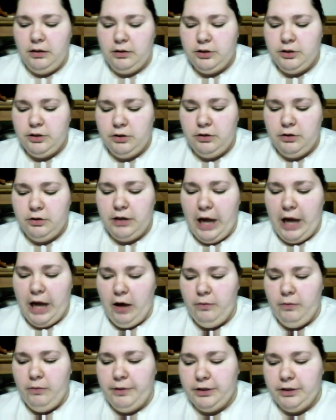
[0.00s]
sugar
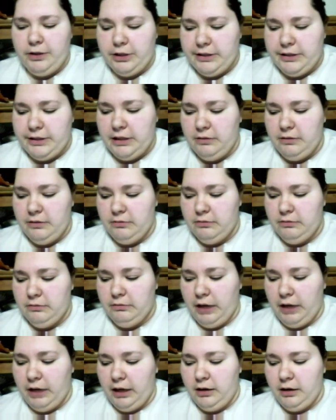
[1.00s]
now, but just in
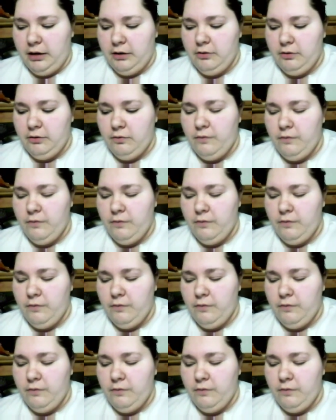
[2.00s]
like,